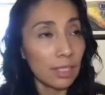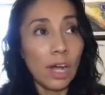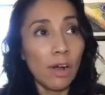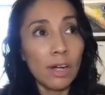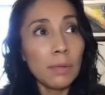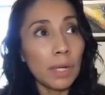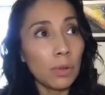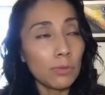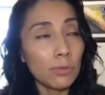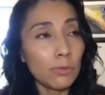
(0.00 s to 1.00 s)
karma
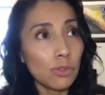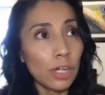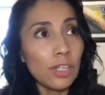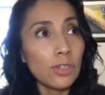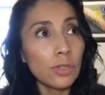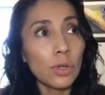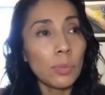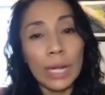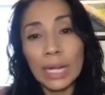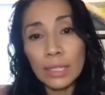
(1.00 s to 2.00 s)
or frustration or
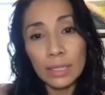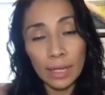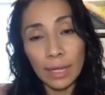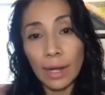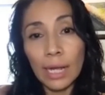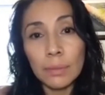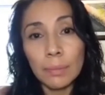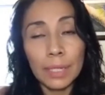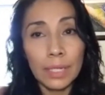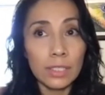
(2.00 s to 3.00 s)
pain that they
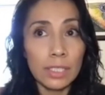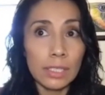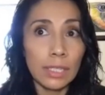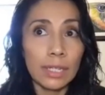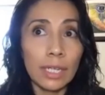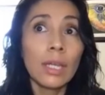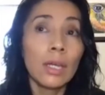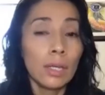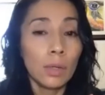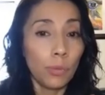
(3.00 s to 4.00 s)
have, because it's like
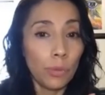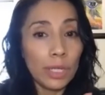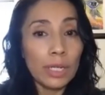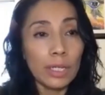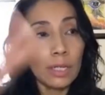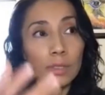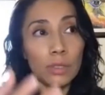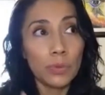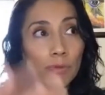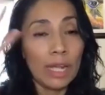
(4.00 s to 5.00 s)
we are here to
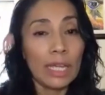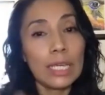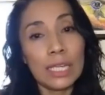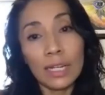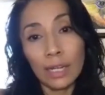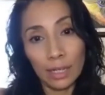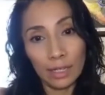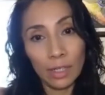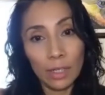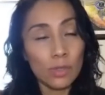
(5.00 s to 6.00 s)
provide healing.
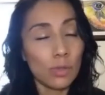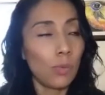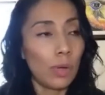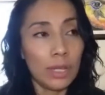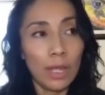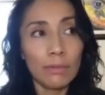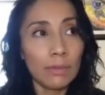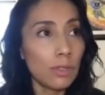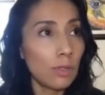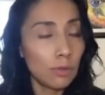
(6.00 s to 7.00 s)
So whenever
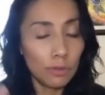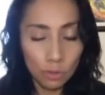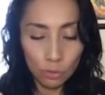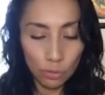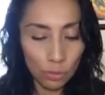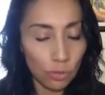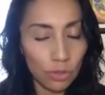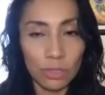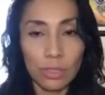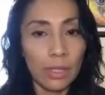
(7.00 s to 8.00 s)
you choose to
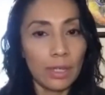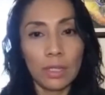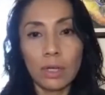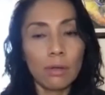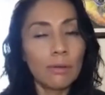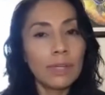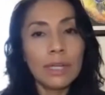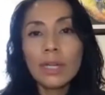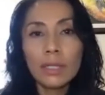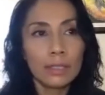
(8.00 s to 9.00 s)
just let go of
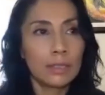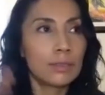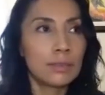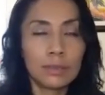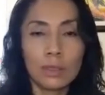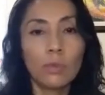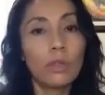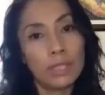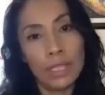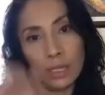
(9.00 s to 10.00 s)
it,
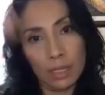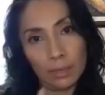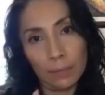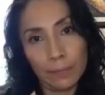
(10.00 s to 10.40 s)
we'll take it.